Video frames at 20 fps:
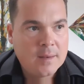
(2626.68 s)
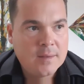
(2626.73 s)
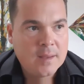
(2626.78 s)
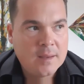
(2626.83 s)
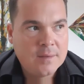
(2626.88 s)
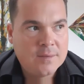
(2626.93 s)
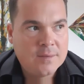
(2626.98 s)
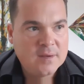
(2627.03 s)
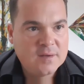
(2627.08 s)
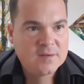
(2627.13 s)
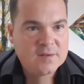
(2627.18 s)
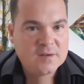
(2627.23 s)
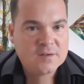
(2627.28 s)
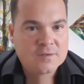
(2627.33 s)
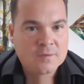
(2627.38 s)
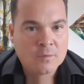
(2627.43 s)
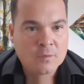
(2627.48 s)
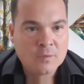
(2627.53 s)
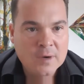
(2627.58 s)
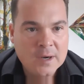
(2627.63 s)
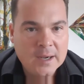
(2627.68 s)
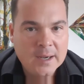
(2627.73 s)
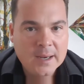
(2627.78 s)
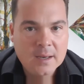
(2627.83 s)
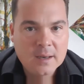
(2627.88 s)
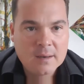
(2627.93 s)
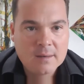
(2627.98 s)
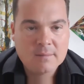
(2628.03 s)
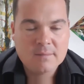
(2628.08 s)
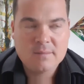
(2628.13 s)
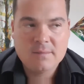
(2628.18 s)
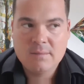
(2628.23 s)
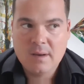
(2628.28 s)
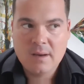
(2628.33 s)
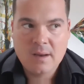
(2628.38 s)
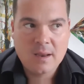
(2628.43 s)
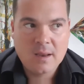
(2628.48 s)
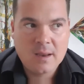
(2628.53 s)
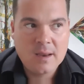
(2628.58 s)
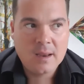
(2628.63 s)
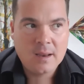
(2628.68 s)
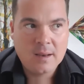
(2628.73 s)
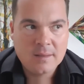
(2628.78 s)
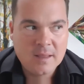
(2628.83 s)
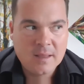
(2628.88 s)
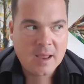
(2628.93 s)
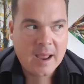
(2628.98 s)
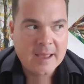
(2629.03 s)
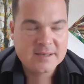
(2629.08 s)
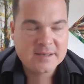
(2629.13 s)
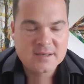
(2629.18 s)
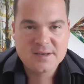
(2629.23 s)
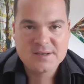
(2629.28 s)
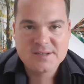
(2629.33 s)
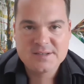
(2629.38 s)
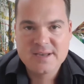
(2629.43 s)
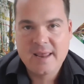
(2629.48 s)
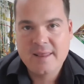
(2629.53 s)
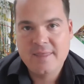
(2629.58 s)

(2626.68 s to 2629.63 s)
this is really, as I said,